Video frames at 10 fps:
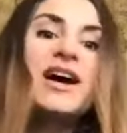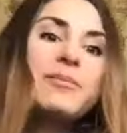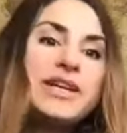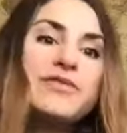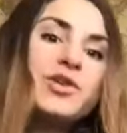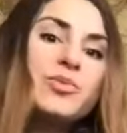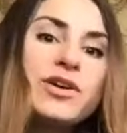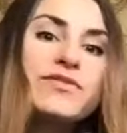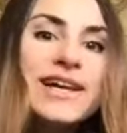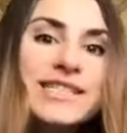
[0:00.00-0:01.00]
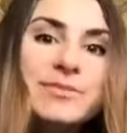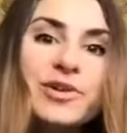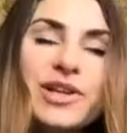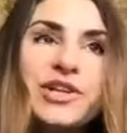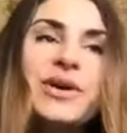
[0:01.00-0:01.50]
but if you're more
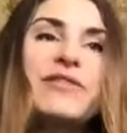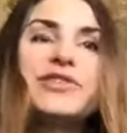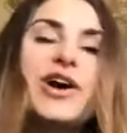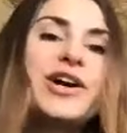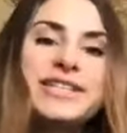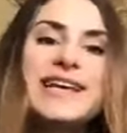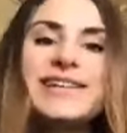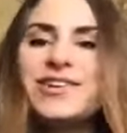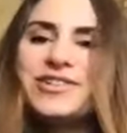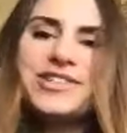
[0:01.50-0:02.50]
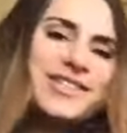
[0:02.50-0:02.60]
flexible and you have your heart set on just